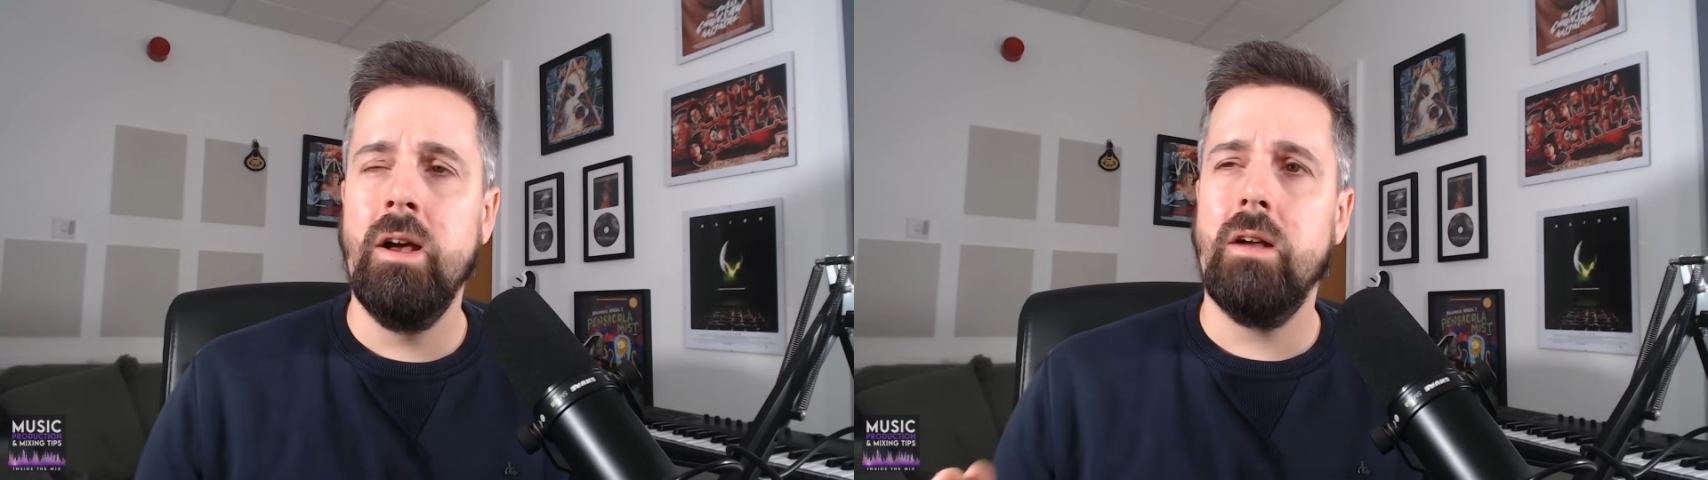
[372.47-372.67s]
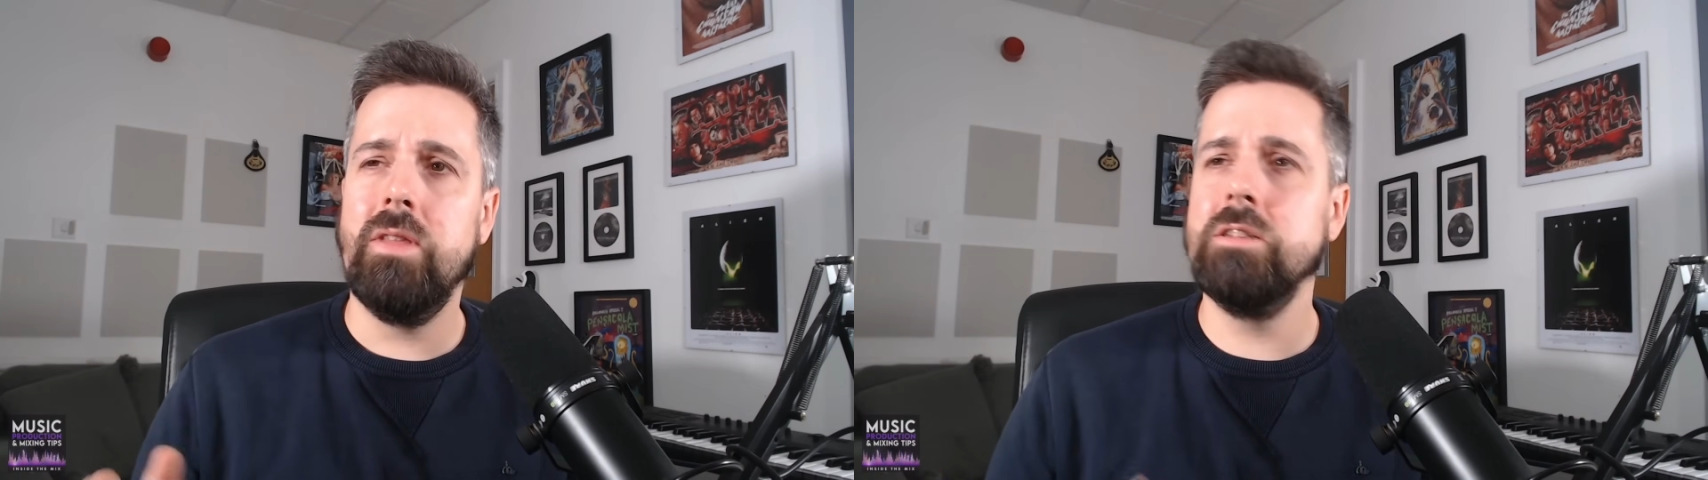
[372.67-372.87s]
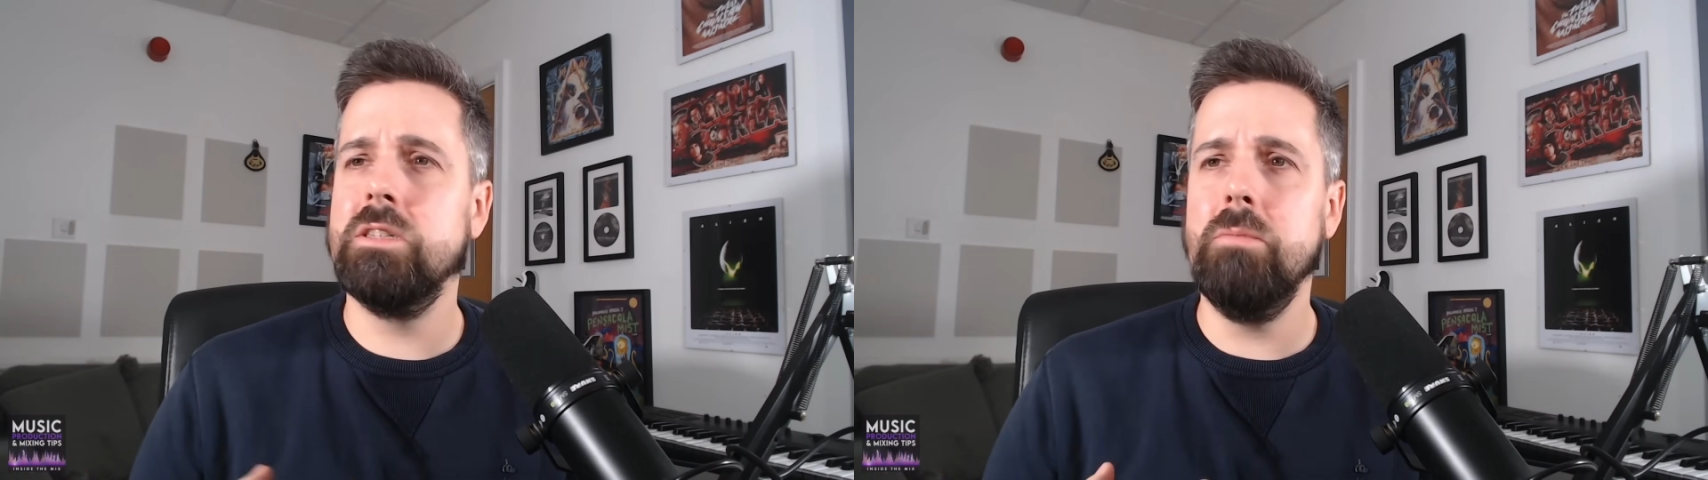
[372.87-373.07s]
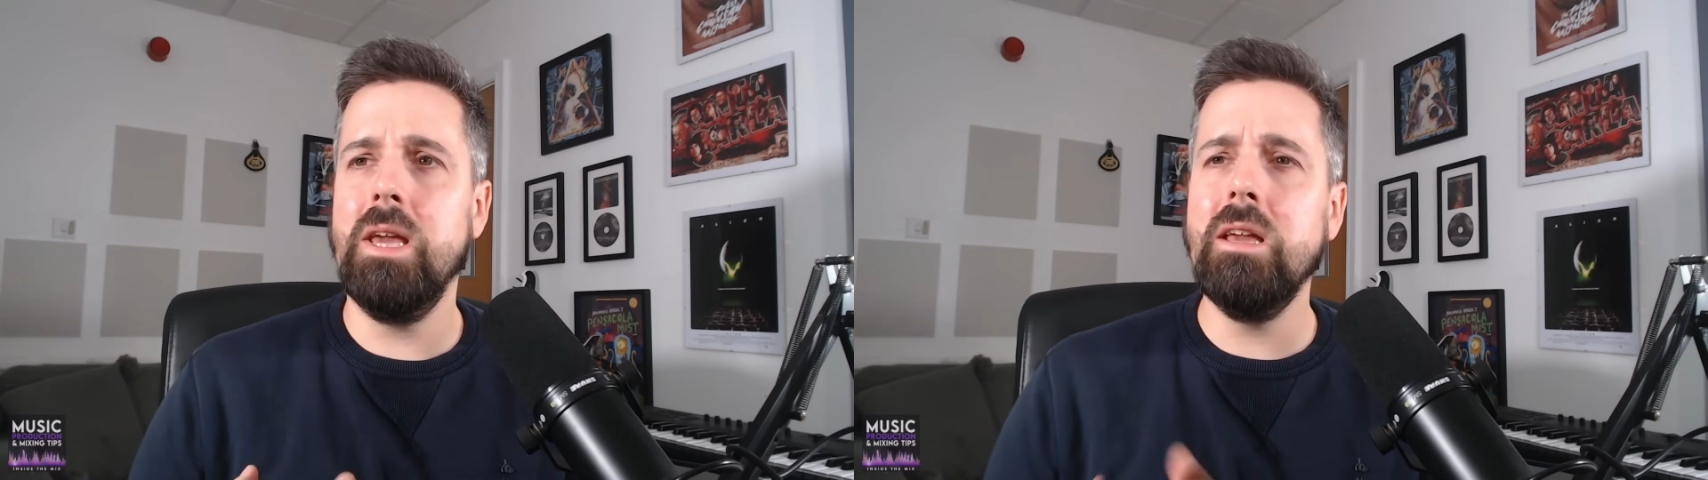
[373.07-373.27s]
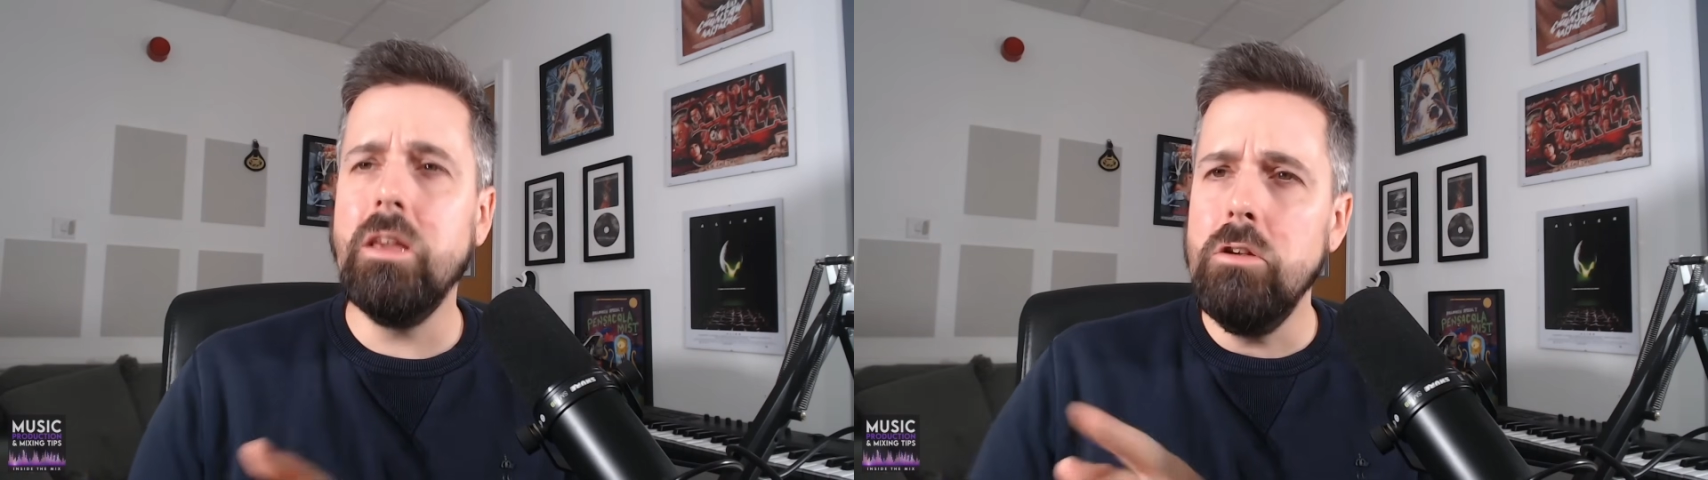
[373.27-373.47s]
Then some
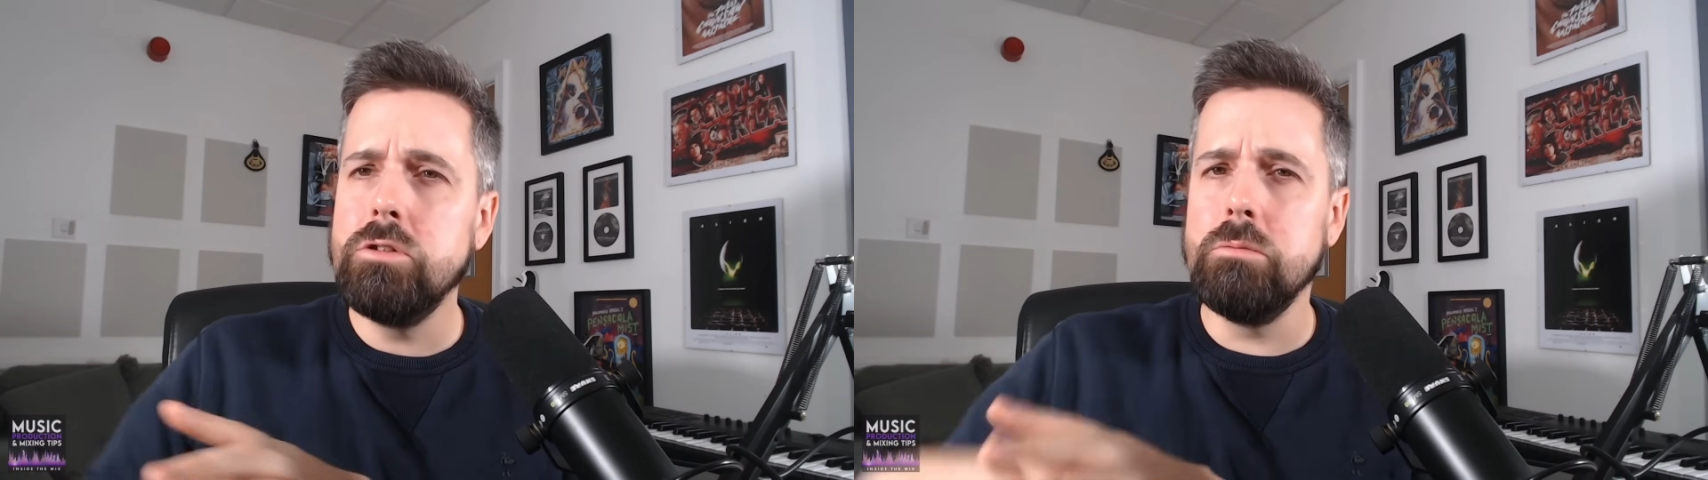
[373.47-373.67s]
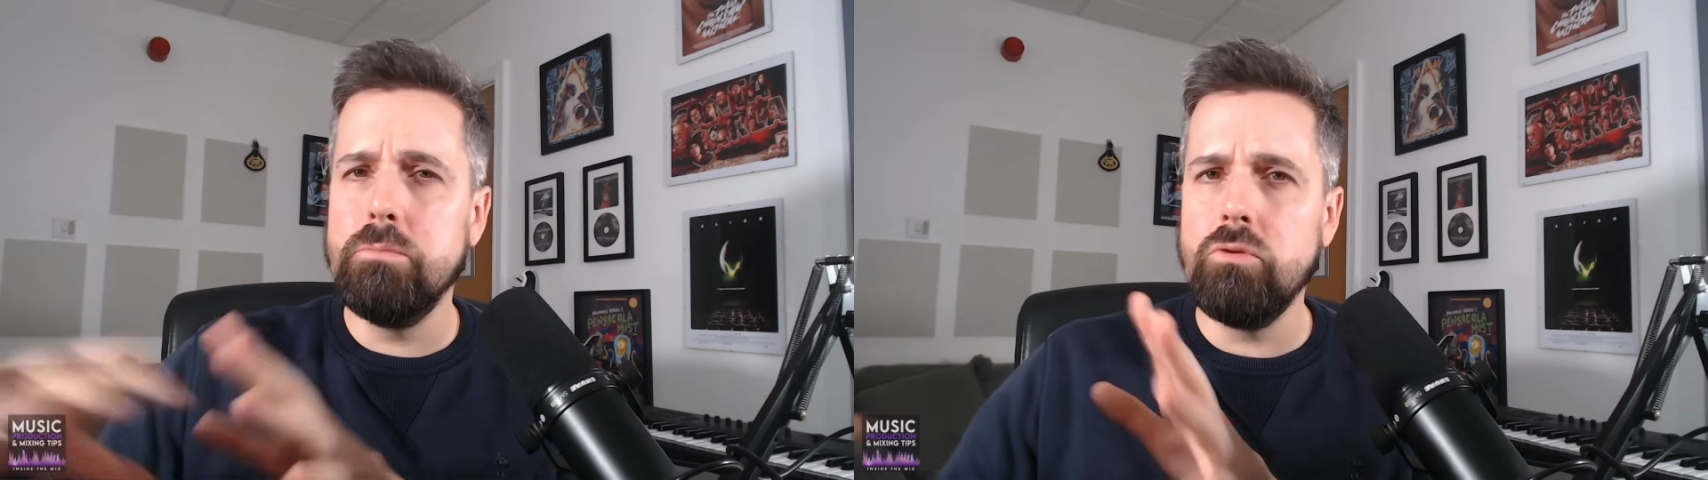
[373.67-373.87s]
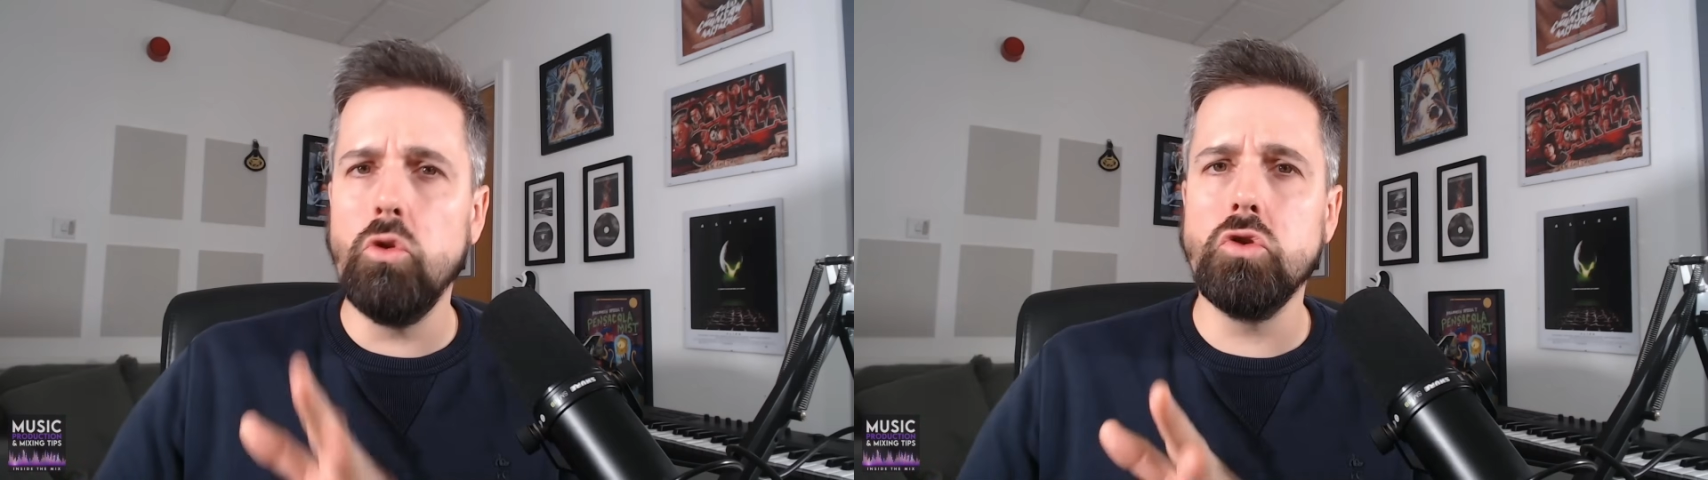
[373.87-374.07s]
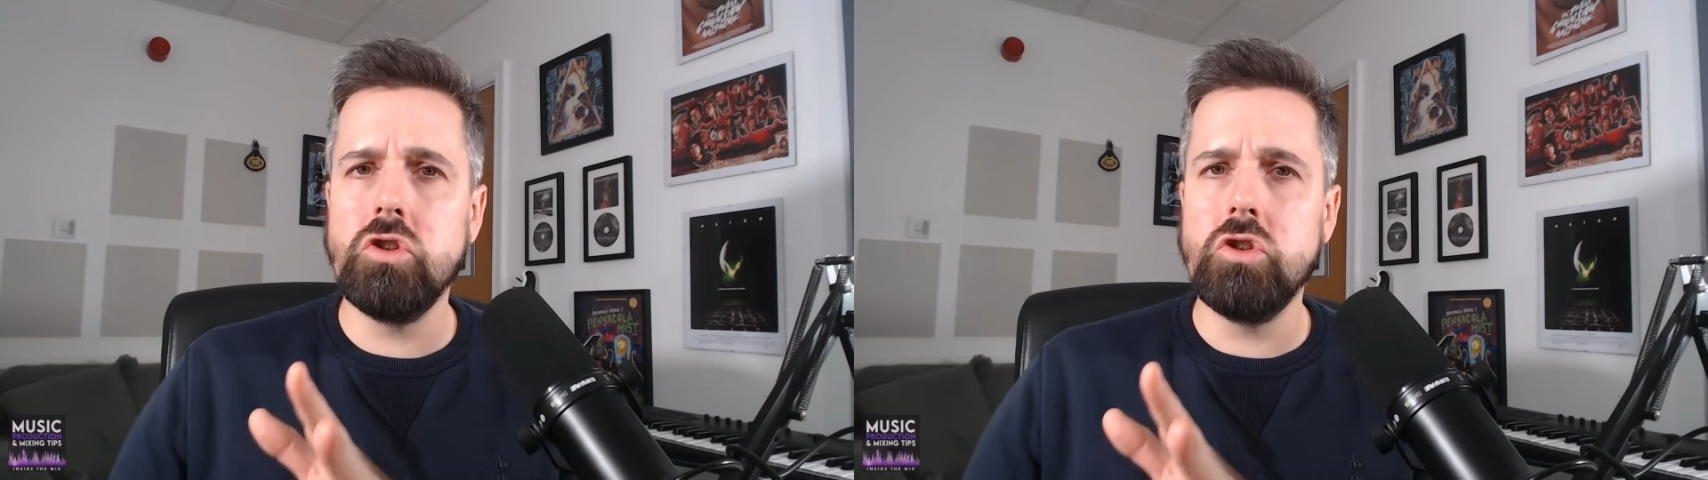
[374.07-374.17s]
EQ, some broad